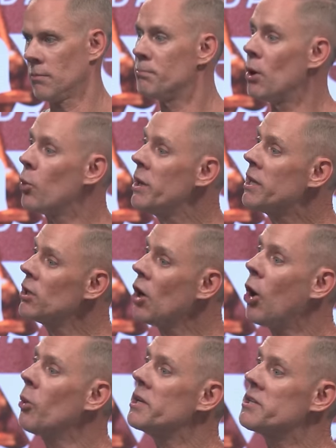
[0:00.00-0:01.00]
But we can
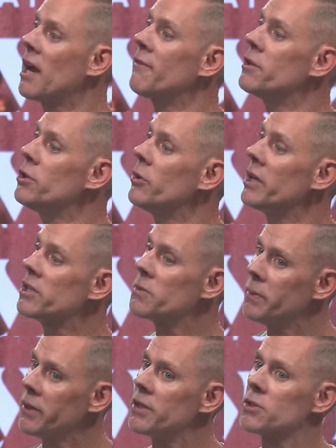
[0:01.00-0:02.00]
always have a new
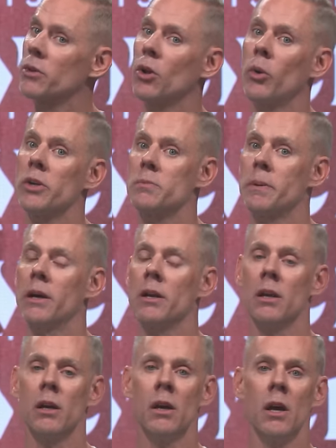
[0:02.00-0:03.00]
experience with the Holy Spirit,
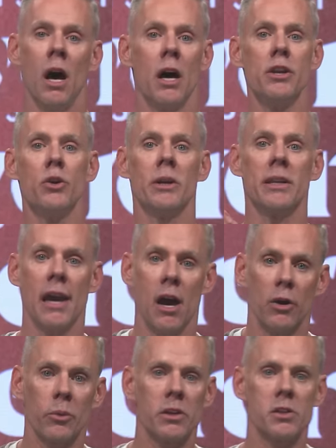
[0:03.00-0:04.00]
a new
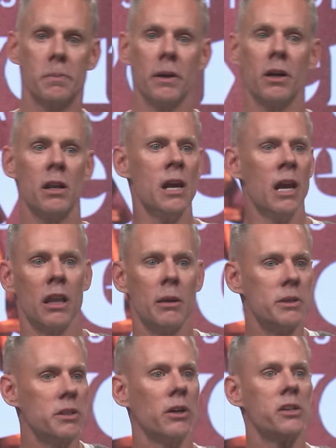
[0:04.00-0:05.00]
encounter with the Spirit. And let
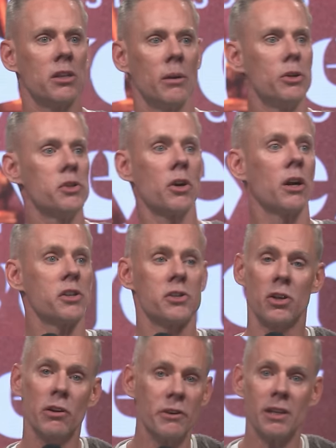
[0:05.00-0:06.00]
me tell you something you start
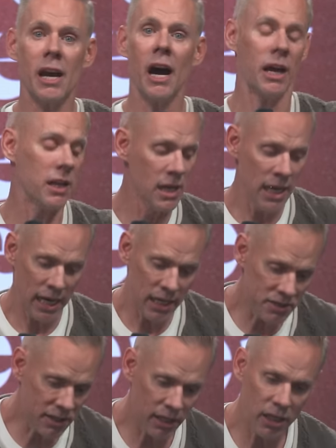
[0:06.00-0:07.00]
serving God, and
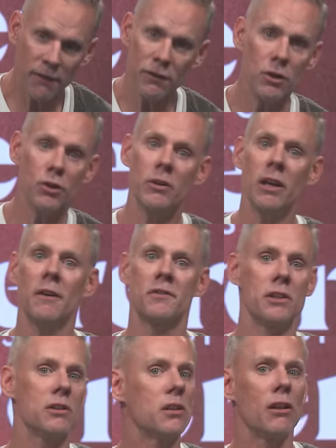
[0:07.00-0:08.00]
He's going to give you new
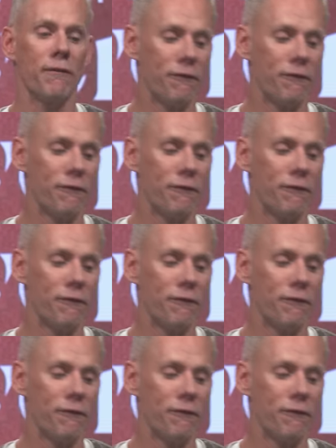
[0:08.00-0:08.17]
gifts. You see, the